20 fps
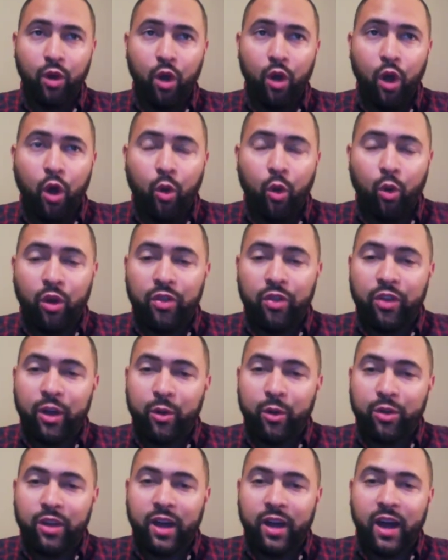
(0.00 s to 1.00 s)
One thing
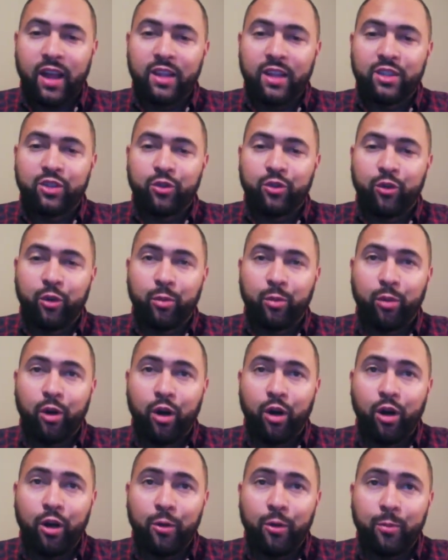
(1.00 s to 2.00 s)
with college
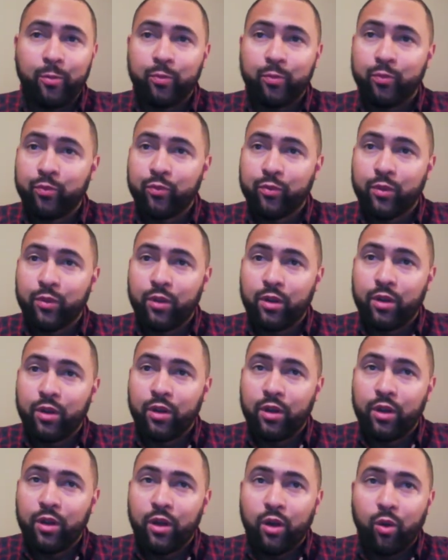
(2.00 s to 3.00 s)
football,
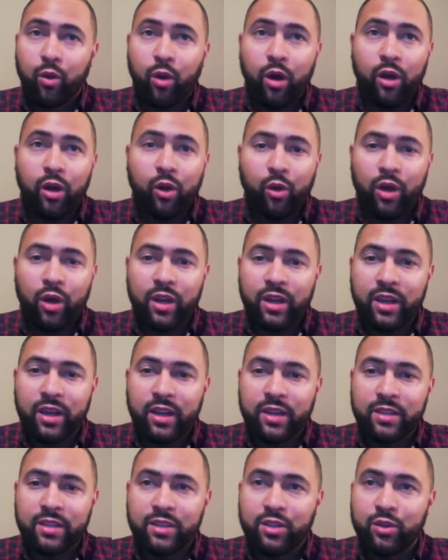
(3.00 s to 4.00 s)
well, I'll go ahead and
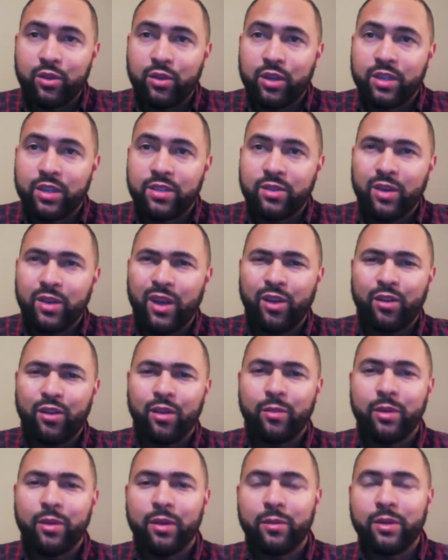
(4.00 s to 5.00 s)
get into this.
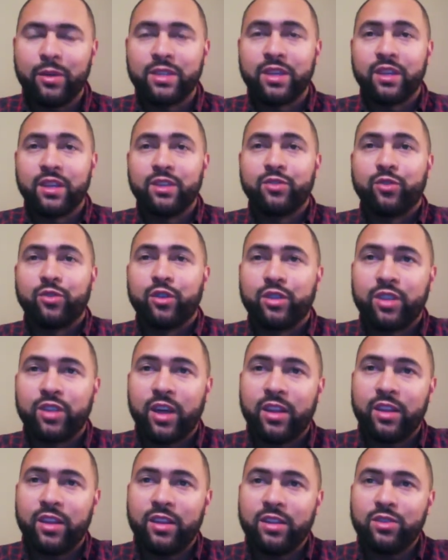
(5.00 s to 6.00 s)
Let me say this first.
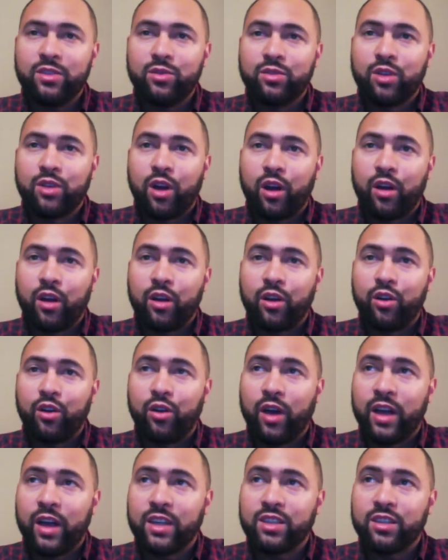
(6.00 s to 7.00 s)
This was an
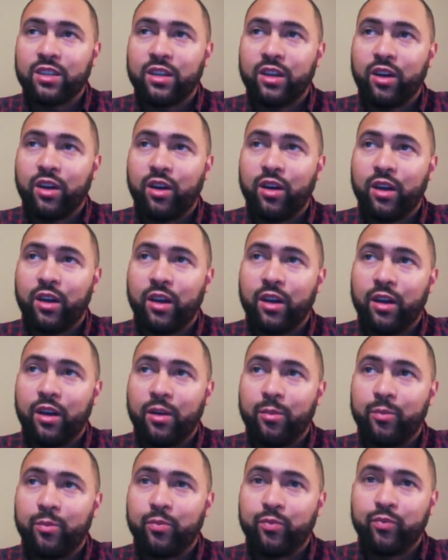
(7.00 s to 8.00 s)
article actually
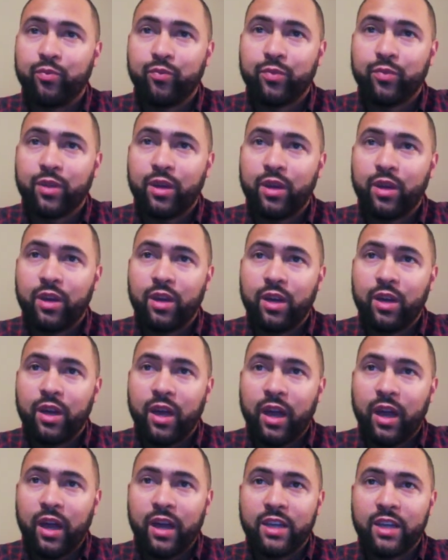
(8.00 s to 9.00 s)
on
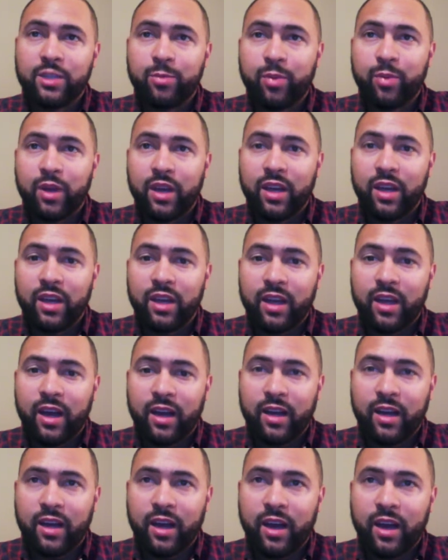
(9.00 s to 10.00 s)

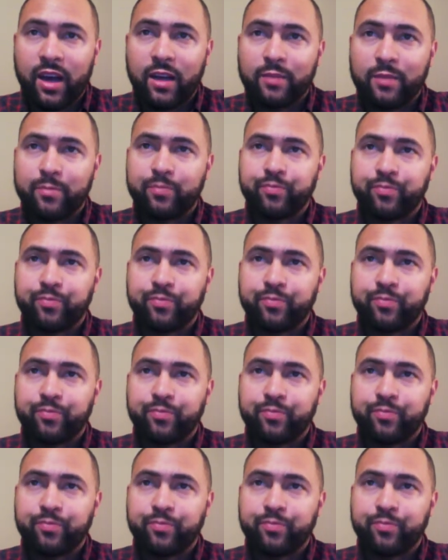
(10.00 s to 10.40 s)
ESPN.com.